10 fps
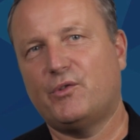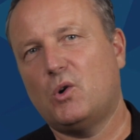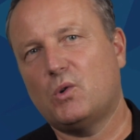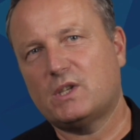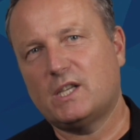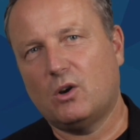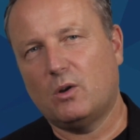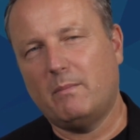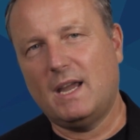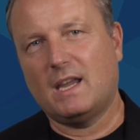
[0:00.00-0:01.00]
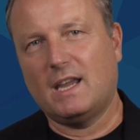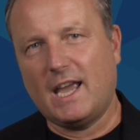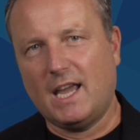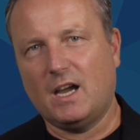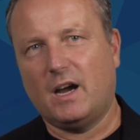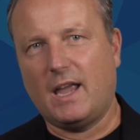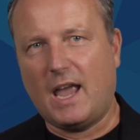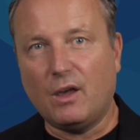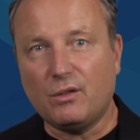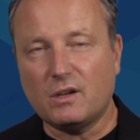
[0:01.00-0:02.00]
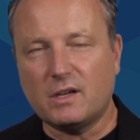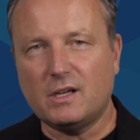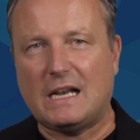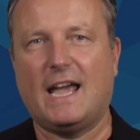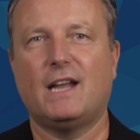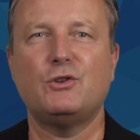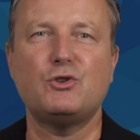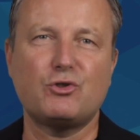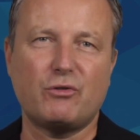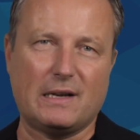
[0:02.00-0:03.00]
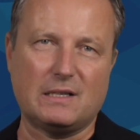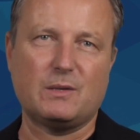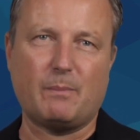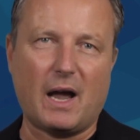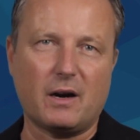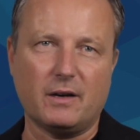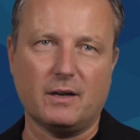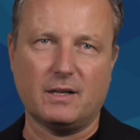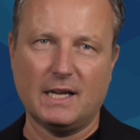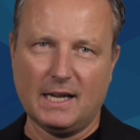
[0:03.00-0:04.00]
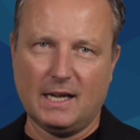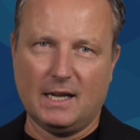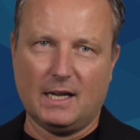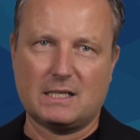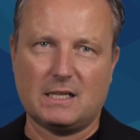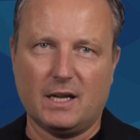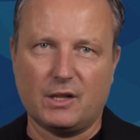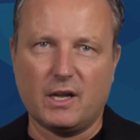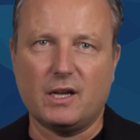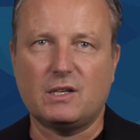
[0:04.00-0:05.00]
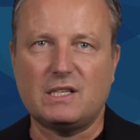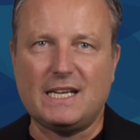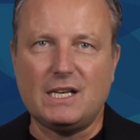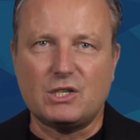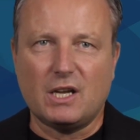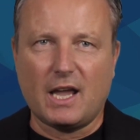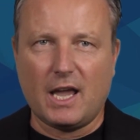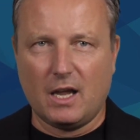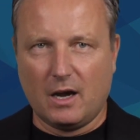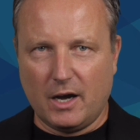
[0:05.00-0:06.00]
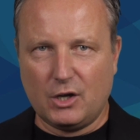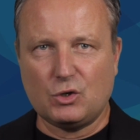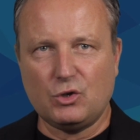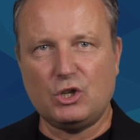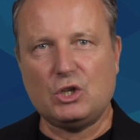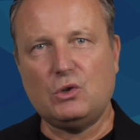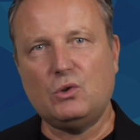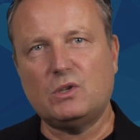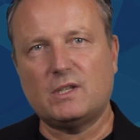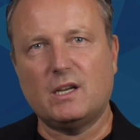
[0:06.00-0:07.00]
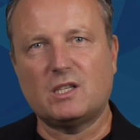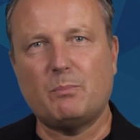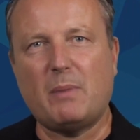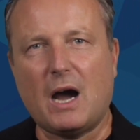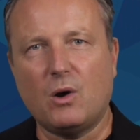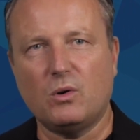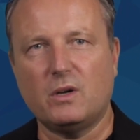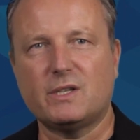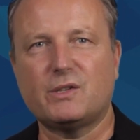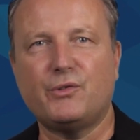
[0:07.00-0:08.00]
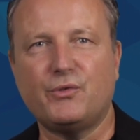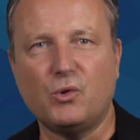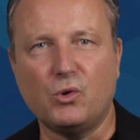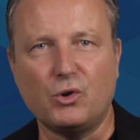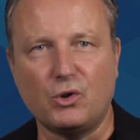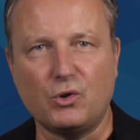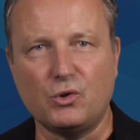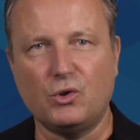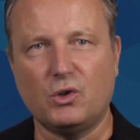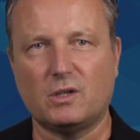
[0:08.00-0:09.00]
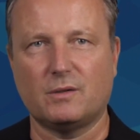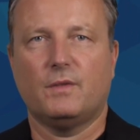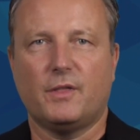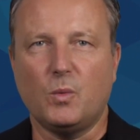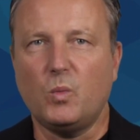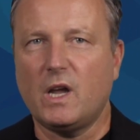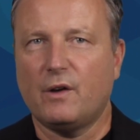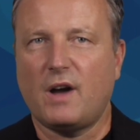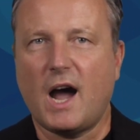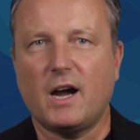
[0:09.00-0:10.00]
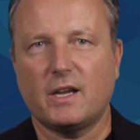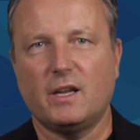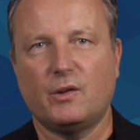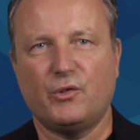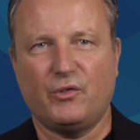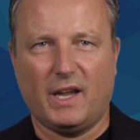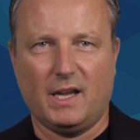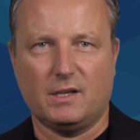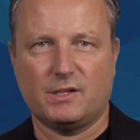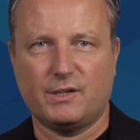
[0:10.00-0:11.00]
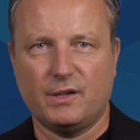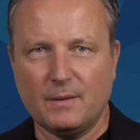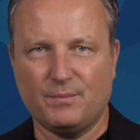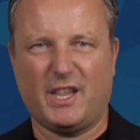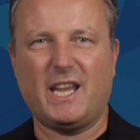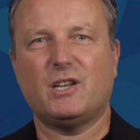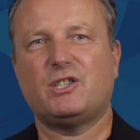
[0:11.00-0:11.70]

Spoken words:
focusing on making AI ethical and transparent. It's like they're teaching AI to use its powers for good. Then we have Hugging Face. They are